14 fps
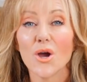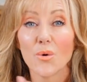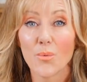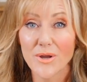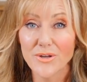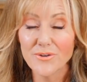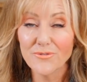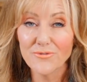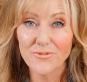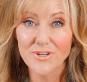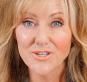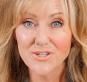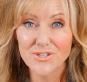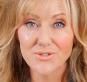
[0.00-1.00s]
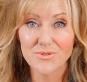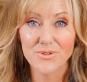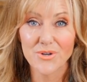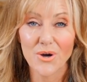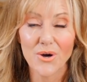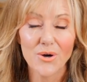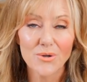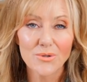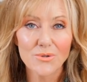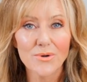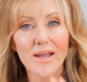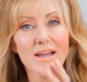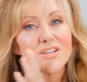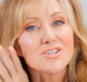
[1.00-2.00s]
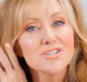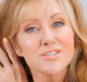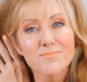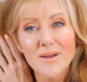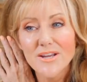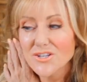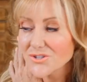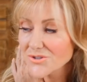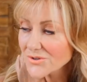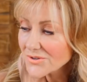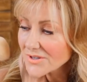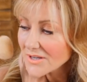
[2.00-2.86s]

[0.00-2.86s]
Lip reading: when you finish doing your whole look, and just make sure